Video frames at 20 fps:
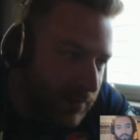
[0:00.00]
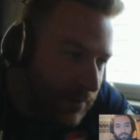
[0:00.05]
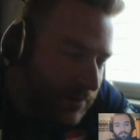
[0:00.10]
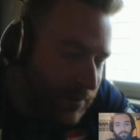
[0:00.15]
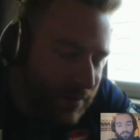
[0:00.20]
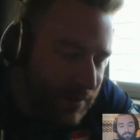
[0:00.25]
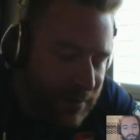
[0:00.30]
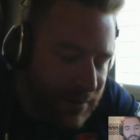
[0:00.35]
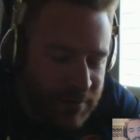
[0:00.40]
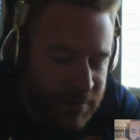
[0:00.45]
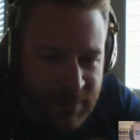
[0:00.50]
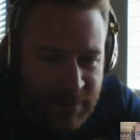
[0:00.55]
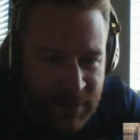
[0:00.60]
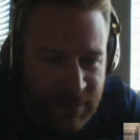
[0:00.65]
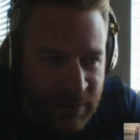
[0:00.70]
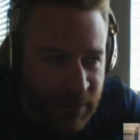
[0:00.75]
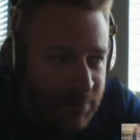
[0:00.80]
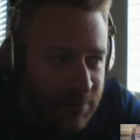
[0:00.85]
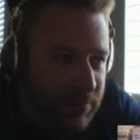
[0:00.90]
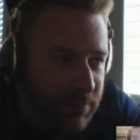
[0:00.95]

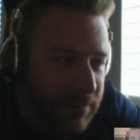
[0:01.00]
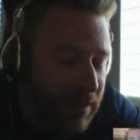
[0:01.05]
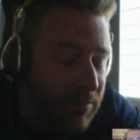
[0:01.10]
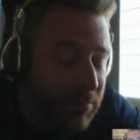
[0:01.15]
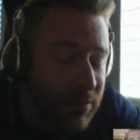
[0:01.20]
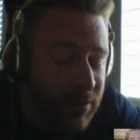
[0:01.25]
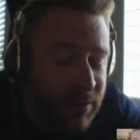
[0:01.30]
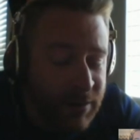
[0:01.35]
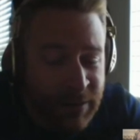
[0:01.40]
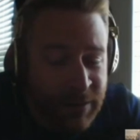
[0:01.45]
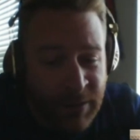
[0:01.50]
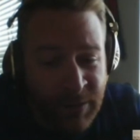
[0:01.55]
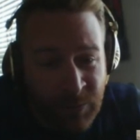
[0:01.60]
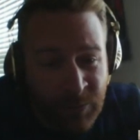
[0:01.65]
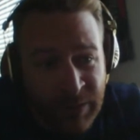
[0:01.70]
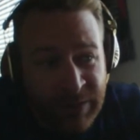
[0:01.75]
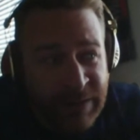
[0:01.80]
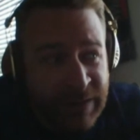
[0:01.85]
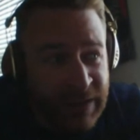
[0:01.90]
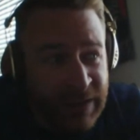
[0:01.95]
they were. The one
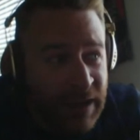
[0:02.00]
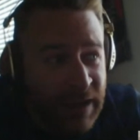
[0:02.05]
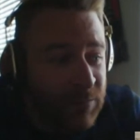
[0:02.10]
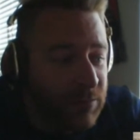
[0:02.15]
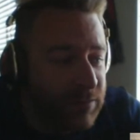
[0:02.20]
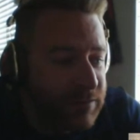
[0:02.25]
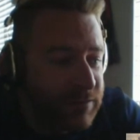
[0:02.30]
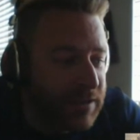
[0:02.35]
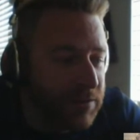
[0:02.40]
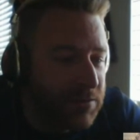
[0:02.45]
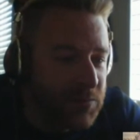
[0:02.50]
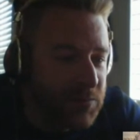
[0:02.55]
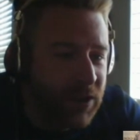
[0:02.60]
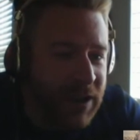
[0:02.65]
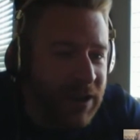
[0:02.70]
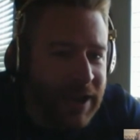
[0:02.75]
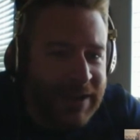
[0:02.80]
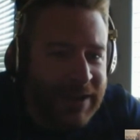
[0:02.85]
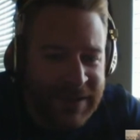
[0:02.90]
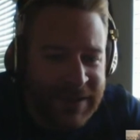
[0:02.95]
thing I will say was Martin
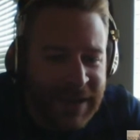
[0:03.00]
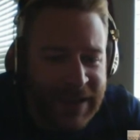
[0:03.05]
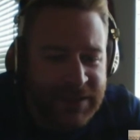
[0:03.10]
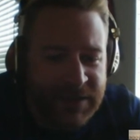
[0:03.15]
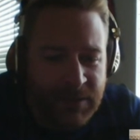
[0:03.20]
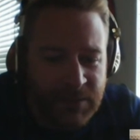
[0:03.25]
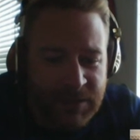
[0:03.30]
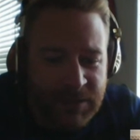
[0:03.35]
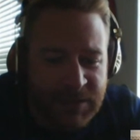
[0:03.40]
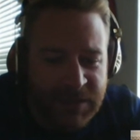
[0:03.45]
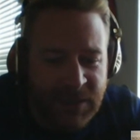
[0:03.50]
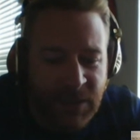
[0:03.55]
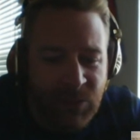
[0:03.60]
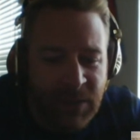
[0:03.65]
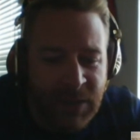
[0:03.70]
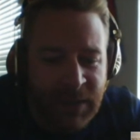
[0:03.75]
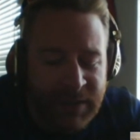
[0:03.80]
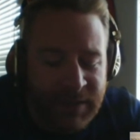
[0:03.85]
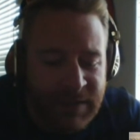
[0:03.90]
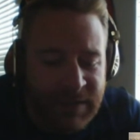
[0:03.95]
Atkinson actually was somewhat
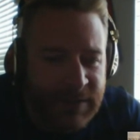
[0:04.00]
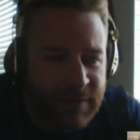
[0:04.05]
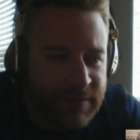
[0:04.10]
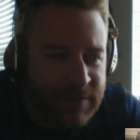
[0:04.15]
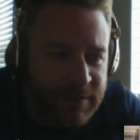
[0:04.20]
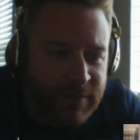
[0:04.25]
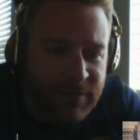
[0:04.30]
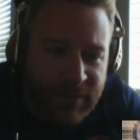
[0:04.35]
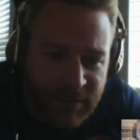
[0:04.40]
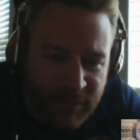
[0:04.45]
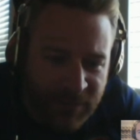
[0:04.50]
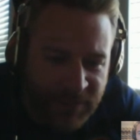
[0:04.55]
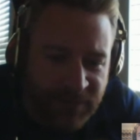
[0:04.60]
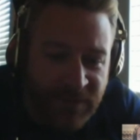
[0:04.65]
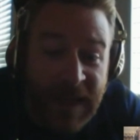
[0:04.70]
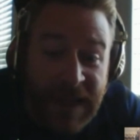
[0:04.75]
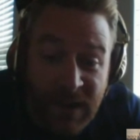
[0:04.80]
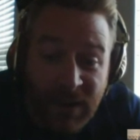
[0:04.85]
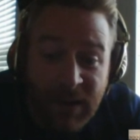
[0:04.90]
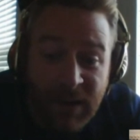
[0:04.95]

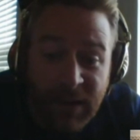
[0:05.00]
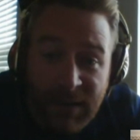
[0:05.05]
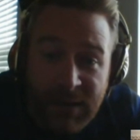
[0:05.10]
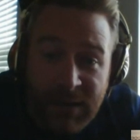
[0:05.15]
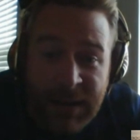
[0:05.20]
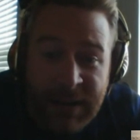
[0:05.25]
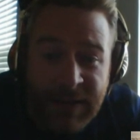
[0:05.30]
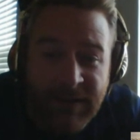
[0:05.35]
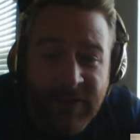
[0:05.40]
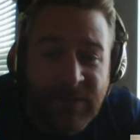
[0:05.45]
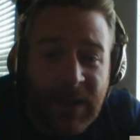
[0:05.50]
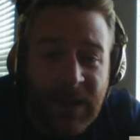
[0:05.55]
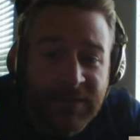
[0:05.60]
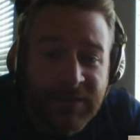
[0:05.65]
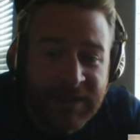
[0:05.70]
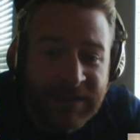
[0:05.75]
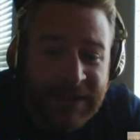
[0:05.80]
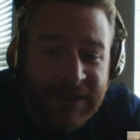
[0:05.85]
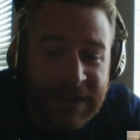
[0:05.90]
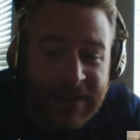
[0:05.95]
fair in the fouls
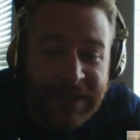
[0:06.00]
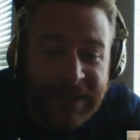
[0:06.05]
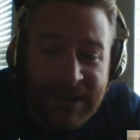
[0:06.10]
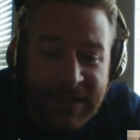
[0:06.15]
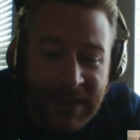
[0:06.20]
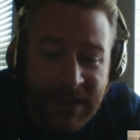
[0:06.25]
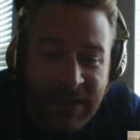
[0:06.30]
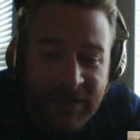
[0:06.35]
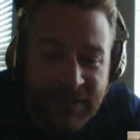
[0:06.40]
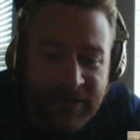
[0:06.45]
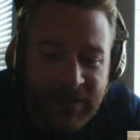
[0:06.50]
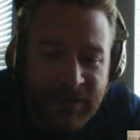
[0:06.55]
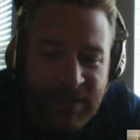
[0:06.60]
that he did give.